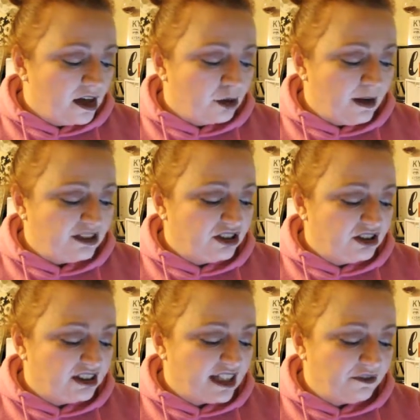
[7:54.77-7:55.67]

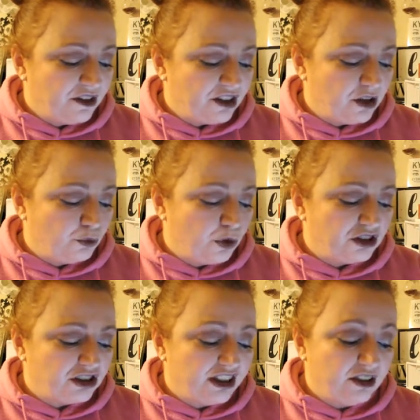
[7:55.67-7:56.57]
Question 7.
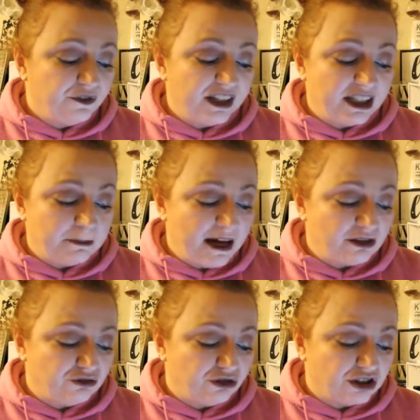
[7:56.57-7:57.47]
What do you think
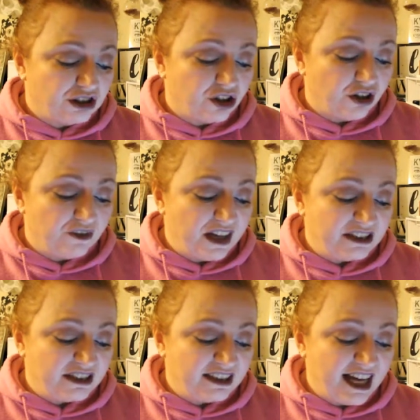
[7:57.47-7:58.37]
about drugstore
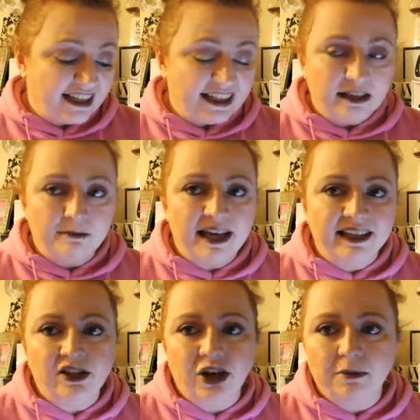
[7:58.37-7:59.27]
versus high-end
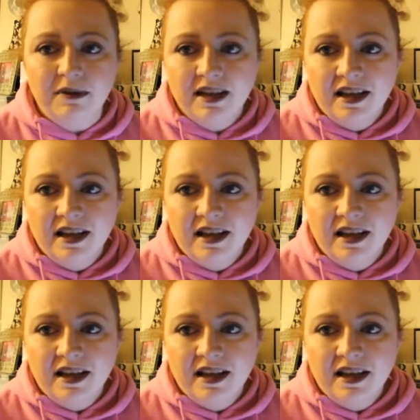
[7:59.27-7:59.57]
makeup?